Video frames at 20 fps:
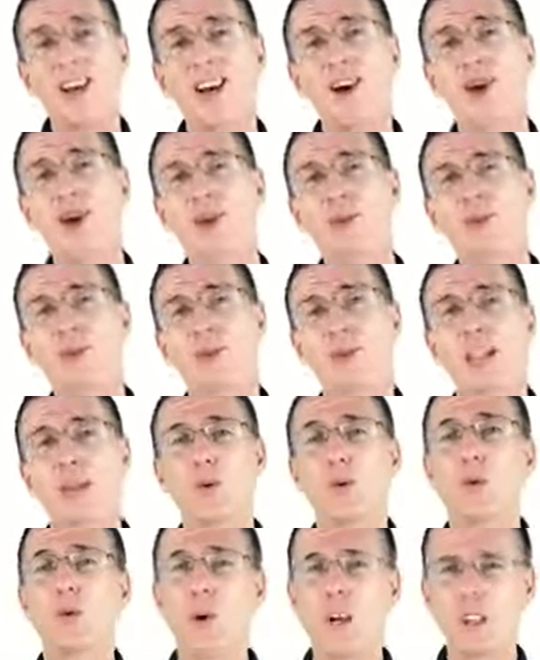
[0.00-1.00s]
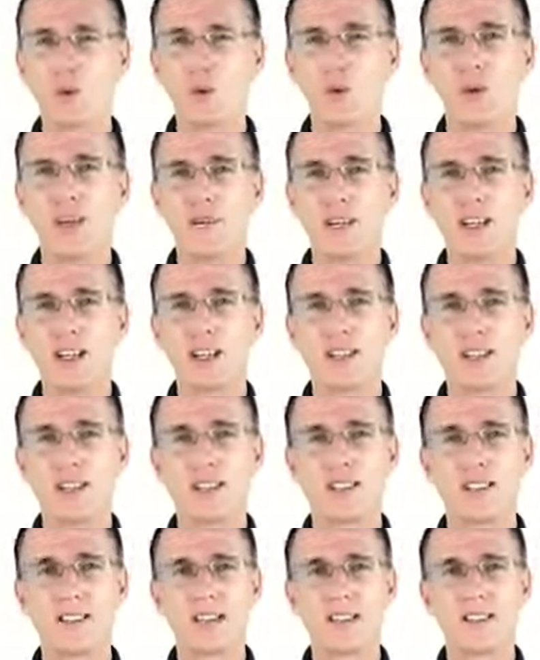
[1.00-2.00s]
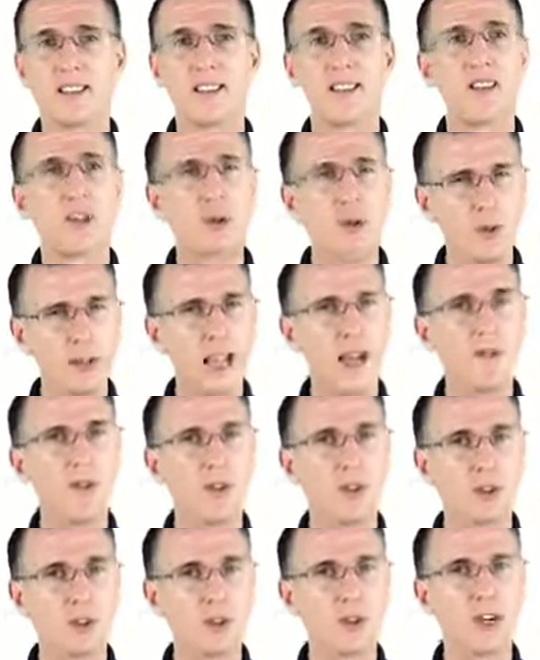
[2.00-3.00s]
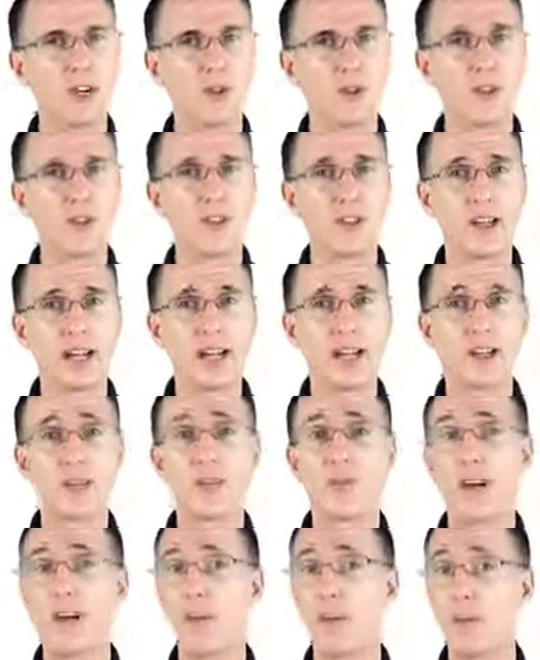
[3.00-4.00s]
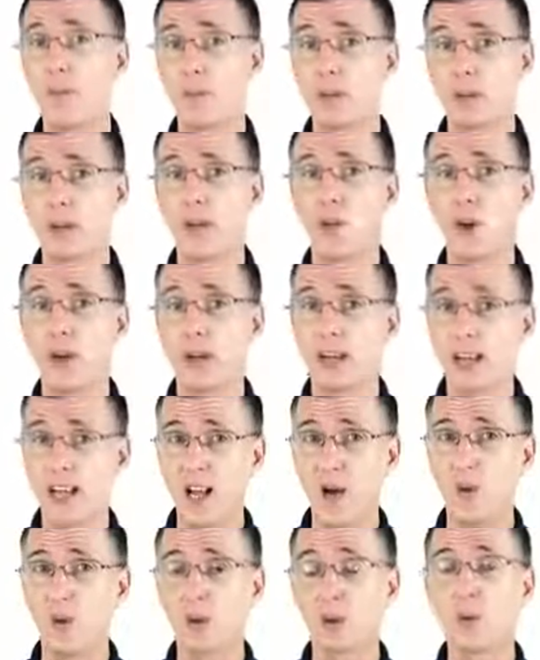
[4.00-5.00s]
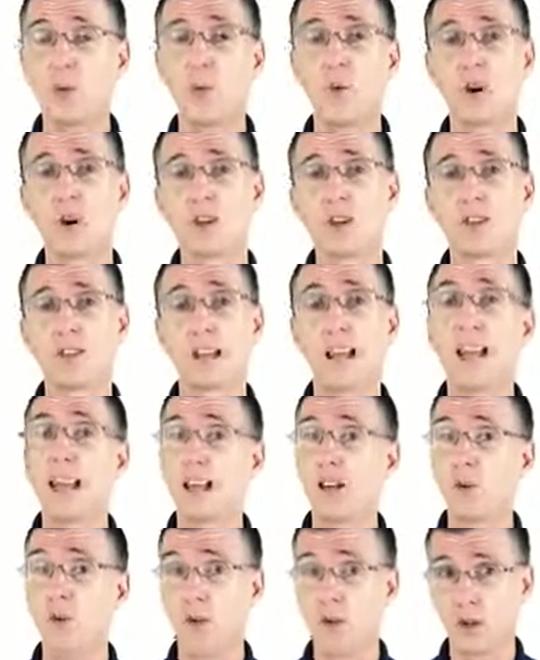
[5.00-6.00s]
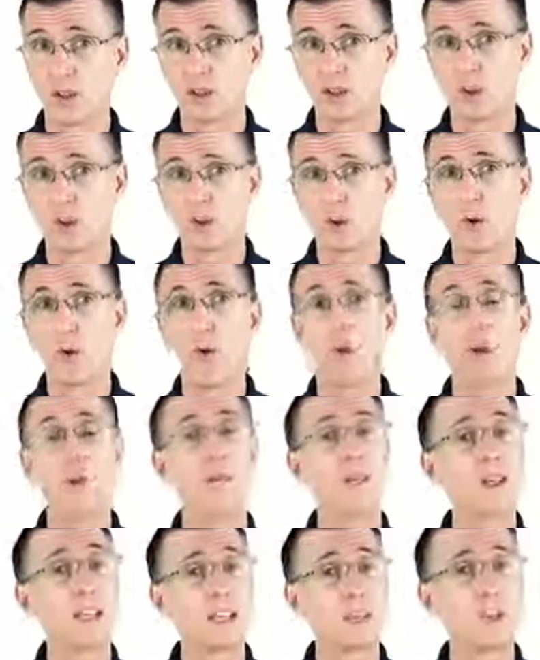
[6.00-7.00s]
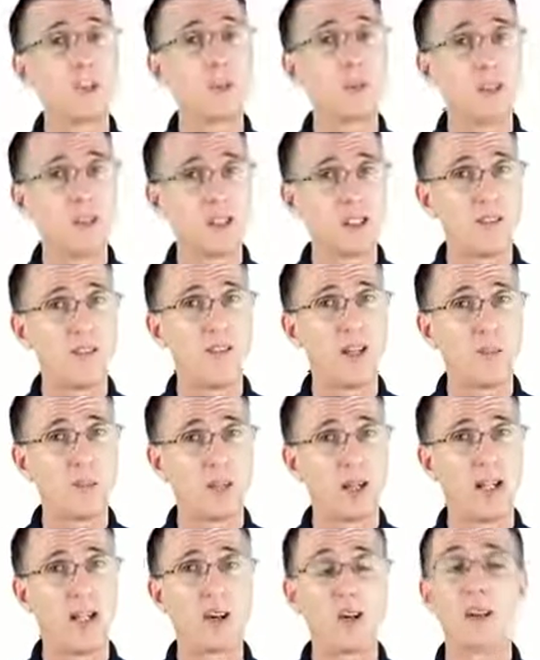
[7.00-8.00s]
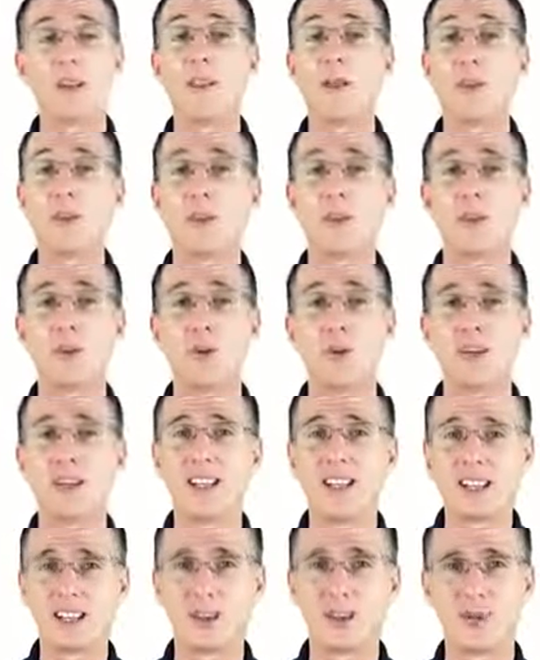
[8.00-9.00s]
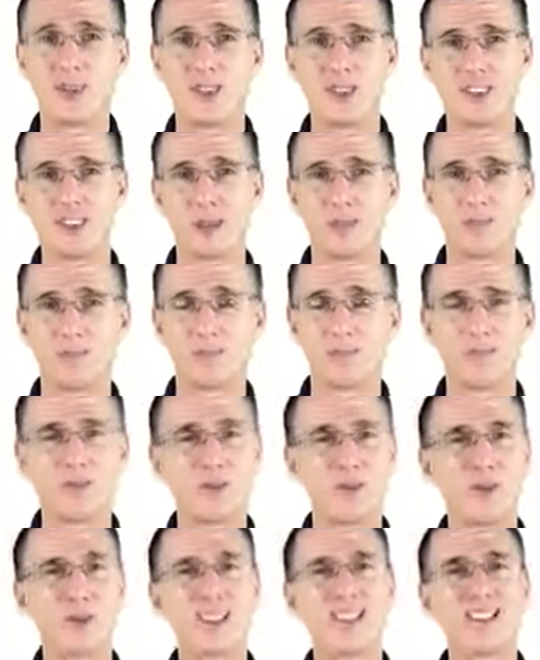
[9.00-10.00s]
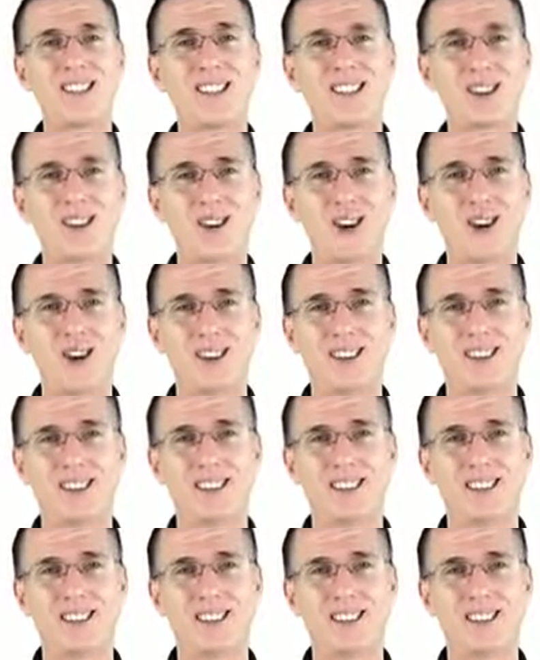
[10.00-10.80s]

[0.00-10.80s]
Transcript: Hopefully, once we finish this lesson, you'll have a good understanding of how the Bitcoin network works and what's the role of each specific player in the Bitcoin ecosystem. So let's get started.